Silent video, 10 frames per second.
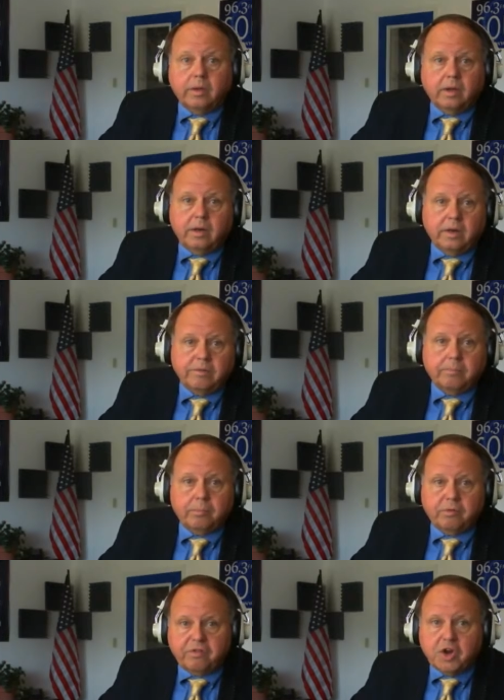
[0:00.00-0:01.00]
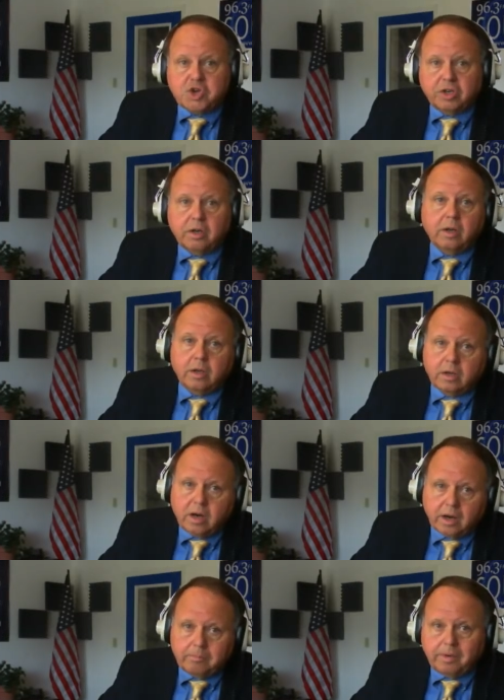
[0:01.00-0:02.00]
It is a profession,
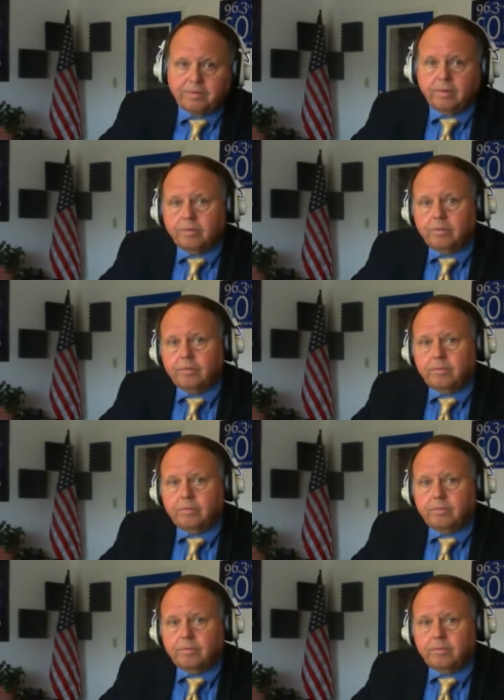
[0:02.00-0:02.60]
not a business.